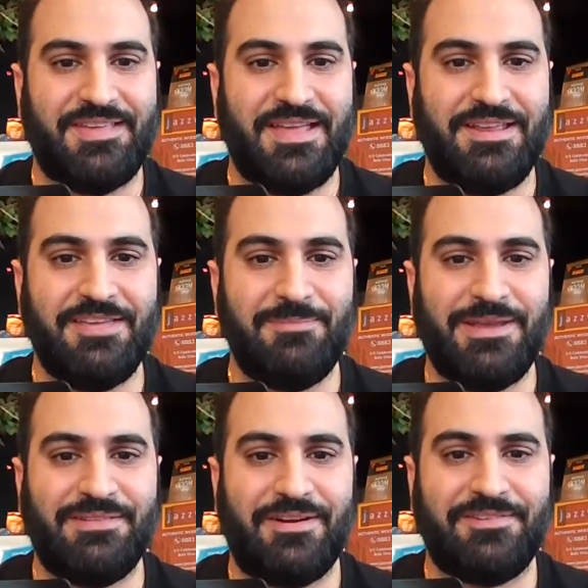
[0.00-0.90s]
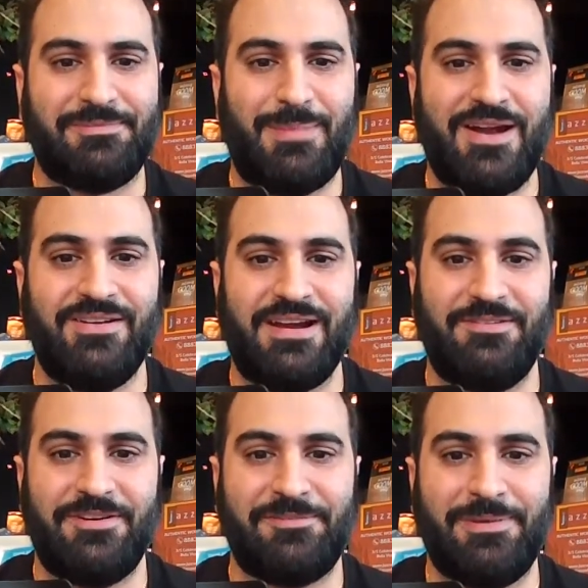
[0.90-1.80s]
can you give me a nice marinade
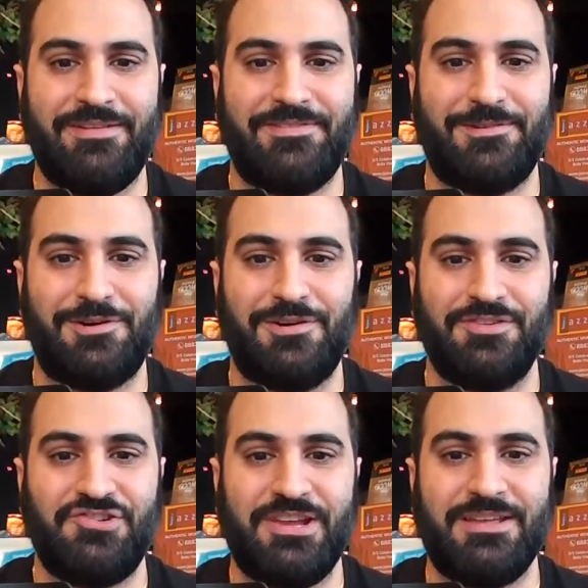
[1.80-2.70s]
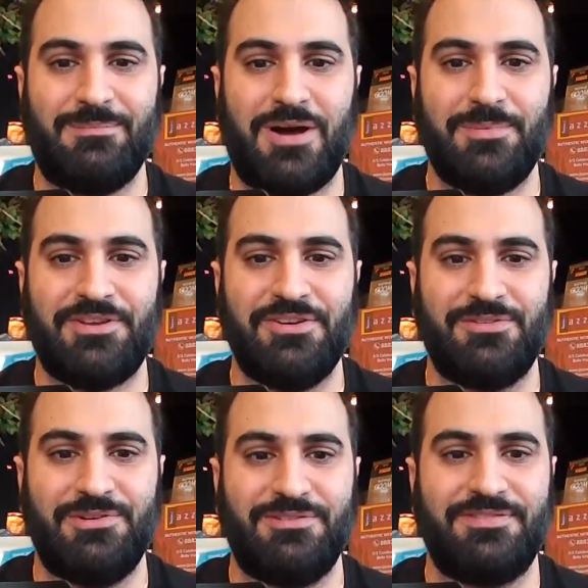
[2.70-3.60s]
recipe for chicken barbecue
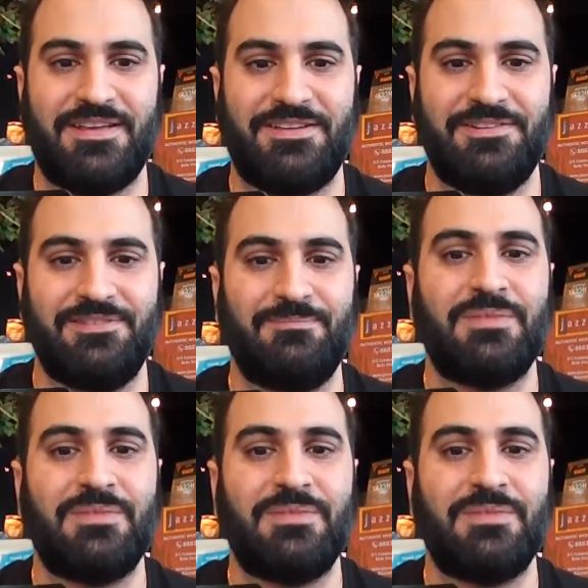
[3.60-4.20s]
grill? Thank you.